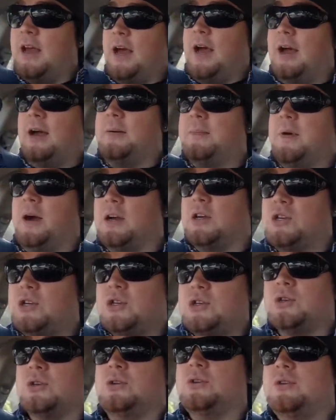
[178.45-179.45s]
I
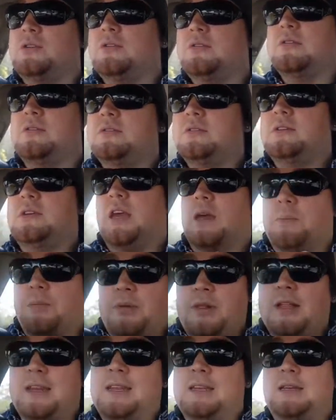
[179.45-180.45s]
should get
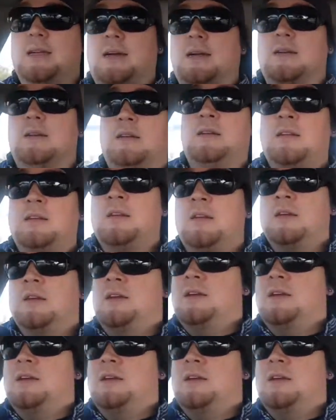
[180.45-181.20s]
plenty done.